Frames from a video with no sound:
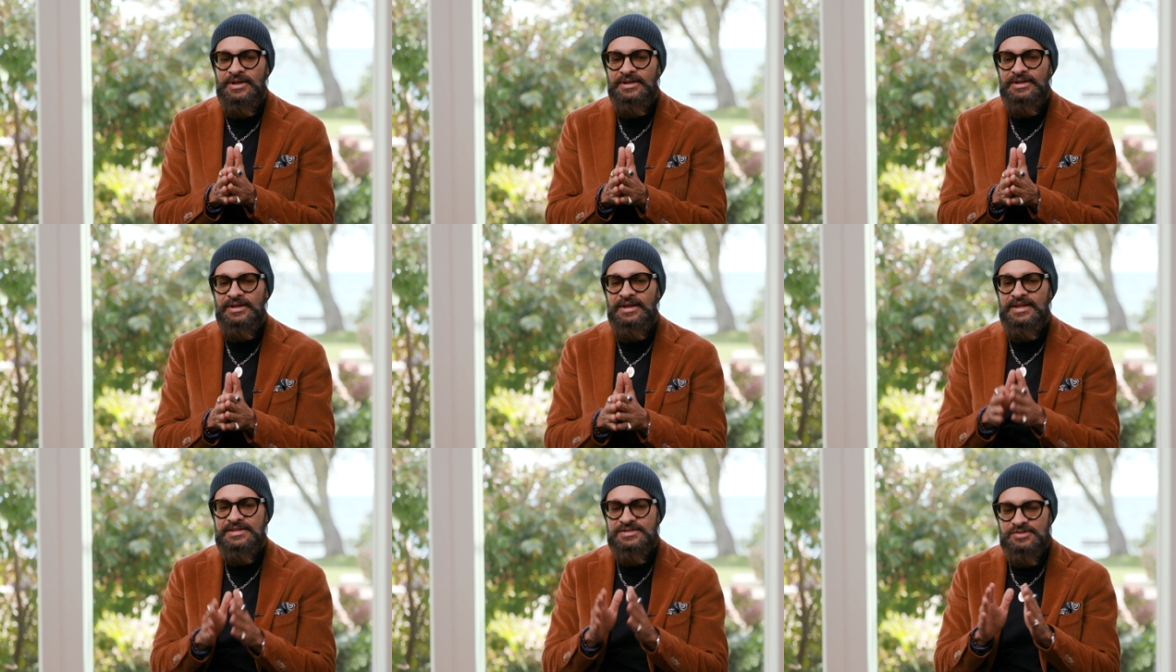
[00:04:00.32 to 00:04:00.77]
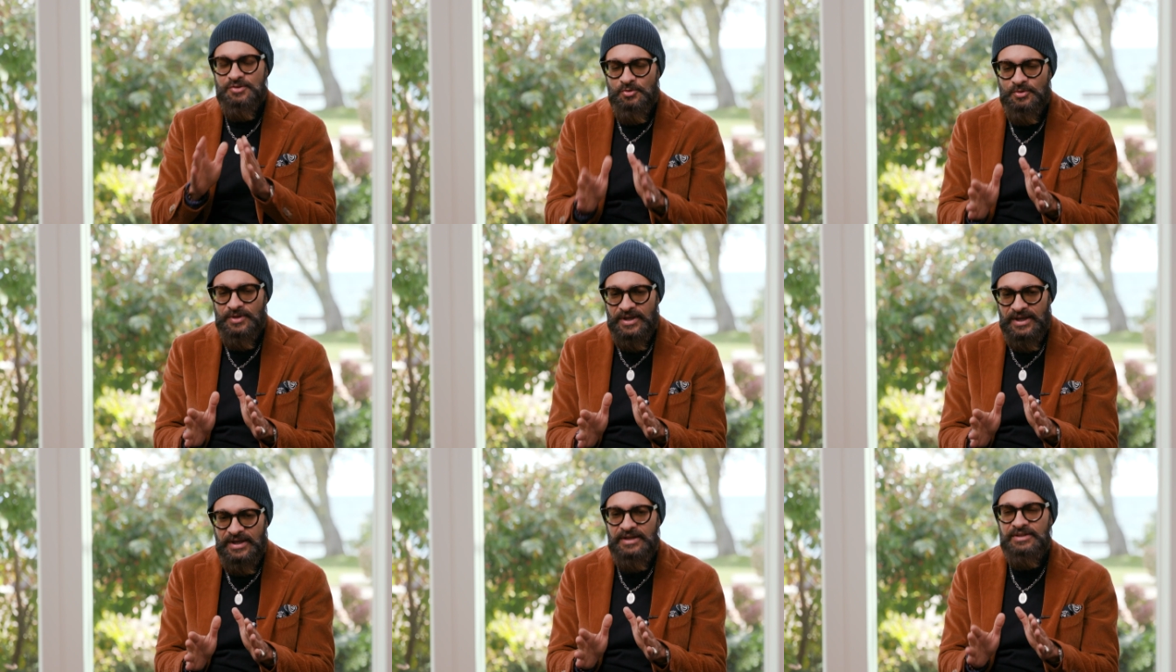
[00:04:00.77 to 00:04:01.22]
what, it's
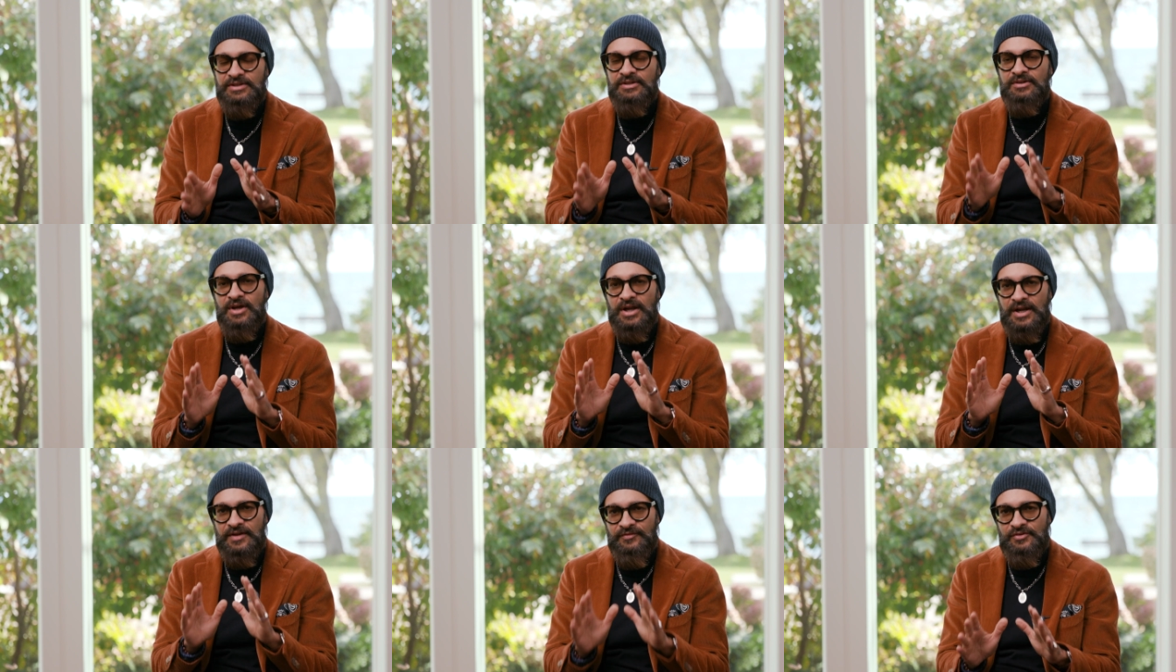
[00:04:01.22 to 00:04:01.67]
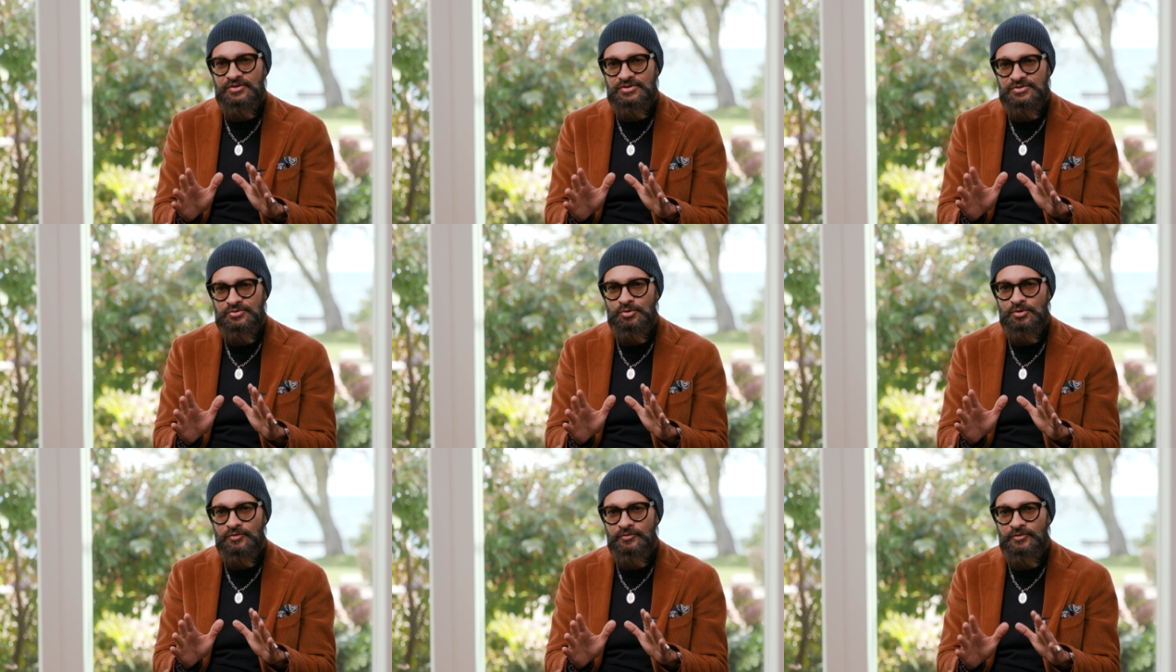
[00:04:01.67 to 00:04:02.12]
okay to not have
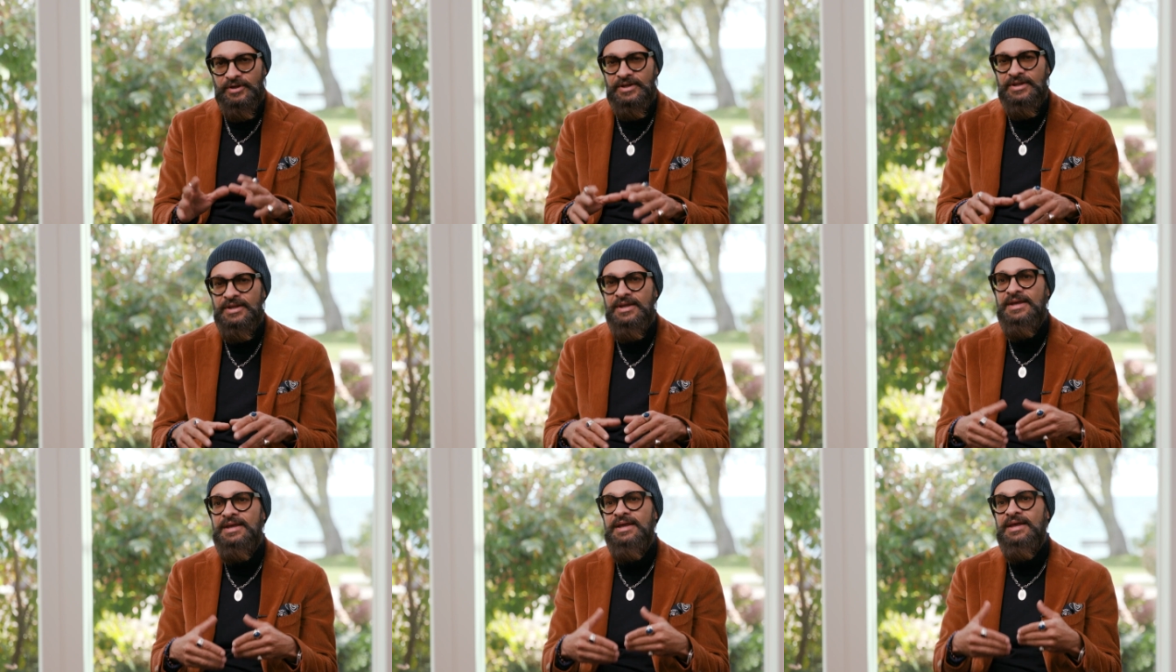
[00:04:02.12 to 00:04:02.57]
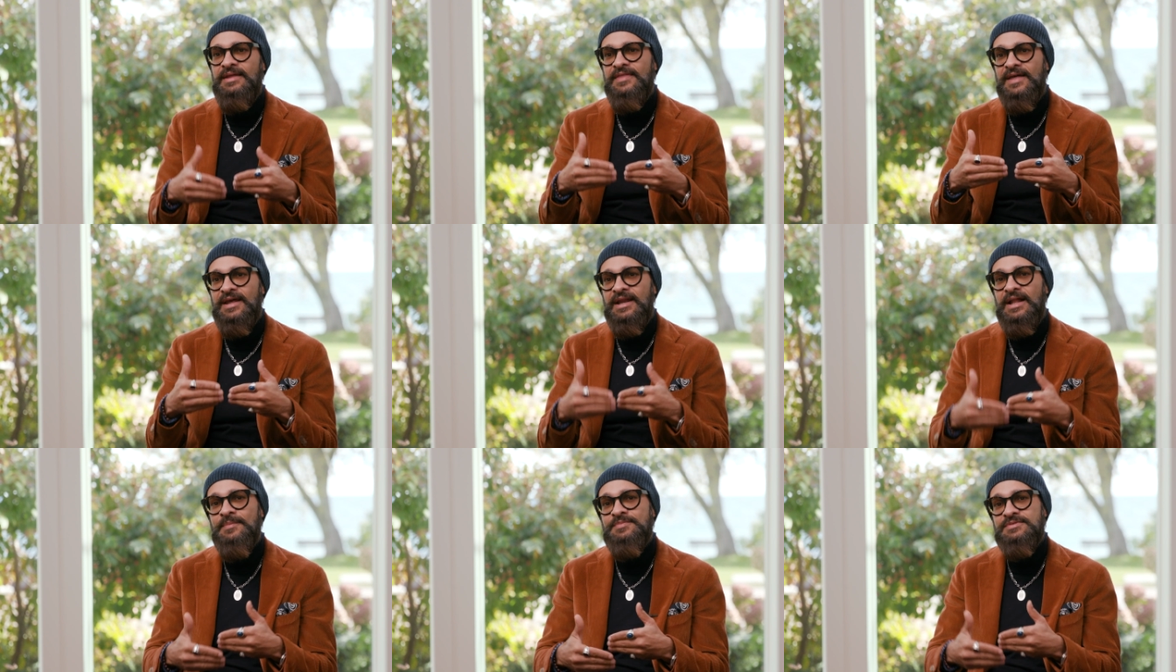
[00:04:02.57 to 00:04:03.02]
control over it.
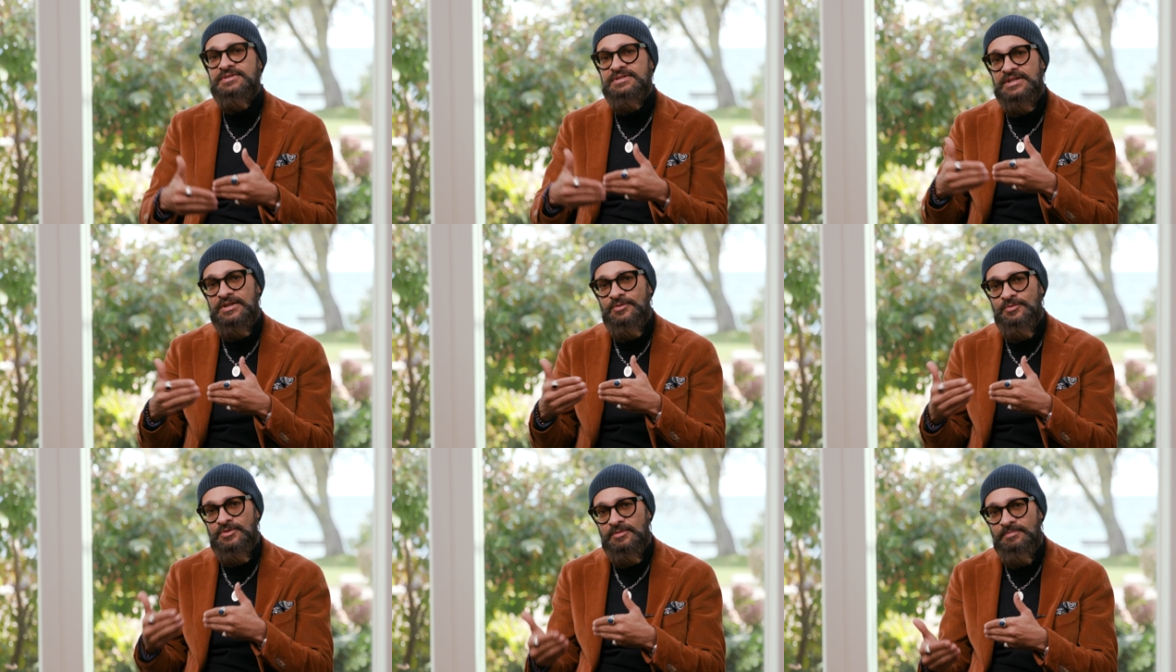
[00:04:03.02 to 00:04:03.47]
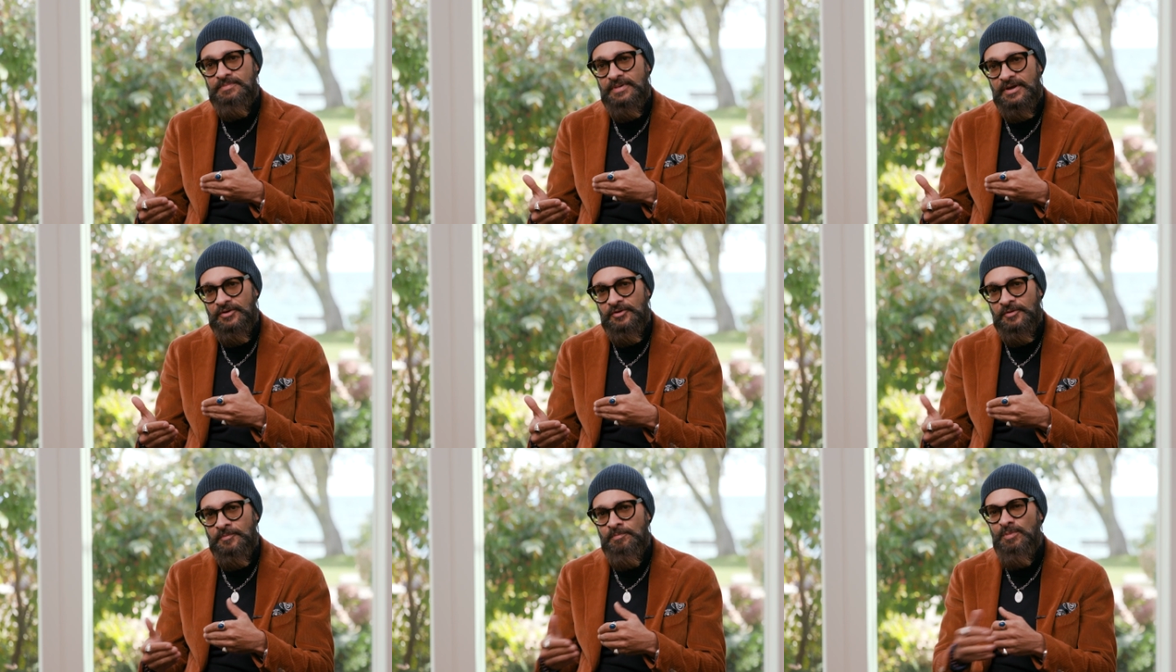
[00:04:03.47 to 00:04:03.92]
That helps you deal with it
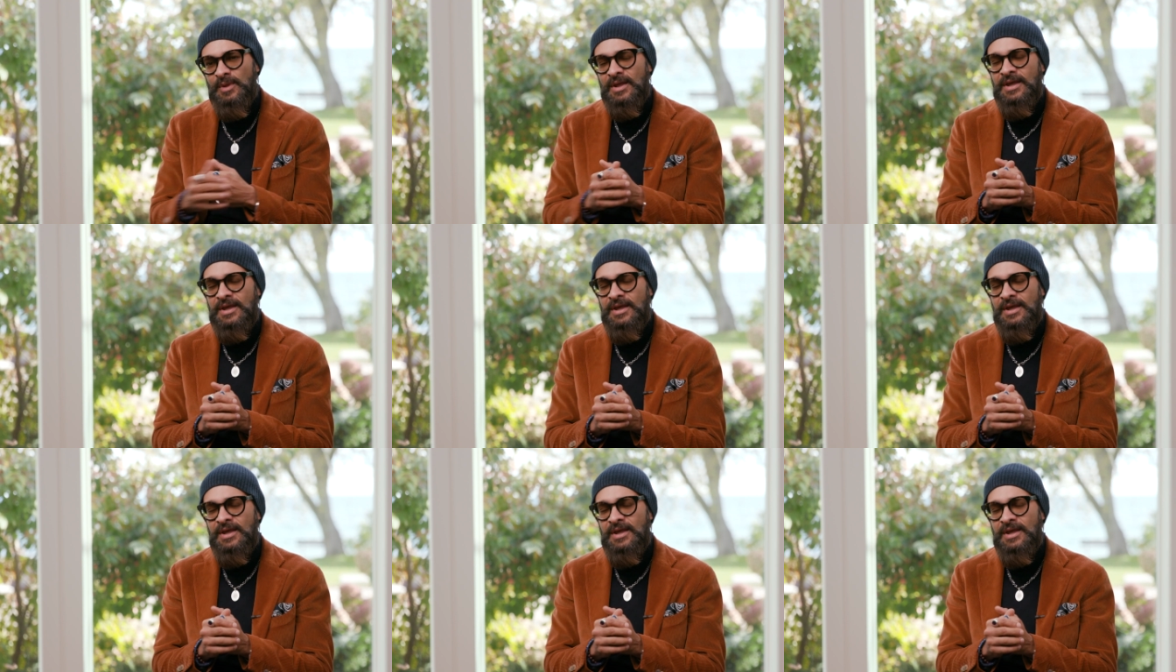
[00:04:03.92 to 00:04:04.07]
better.